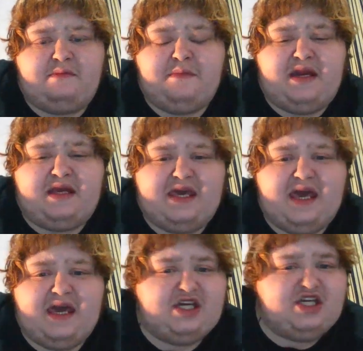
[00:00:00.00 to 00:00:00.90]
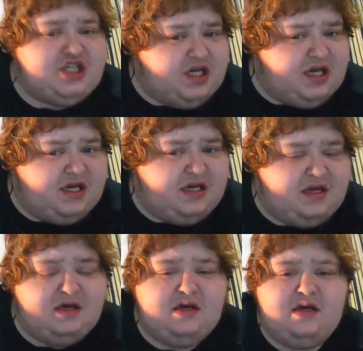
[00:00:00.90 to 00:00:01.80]
of
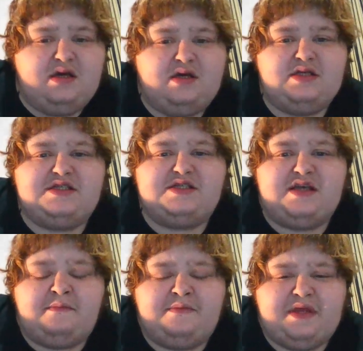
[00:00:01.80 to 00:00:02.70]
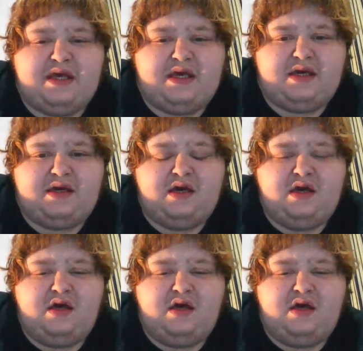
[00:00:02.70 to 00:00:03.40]
medication, something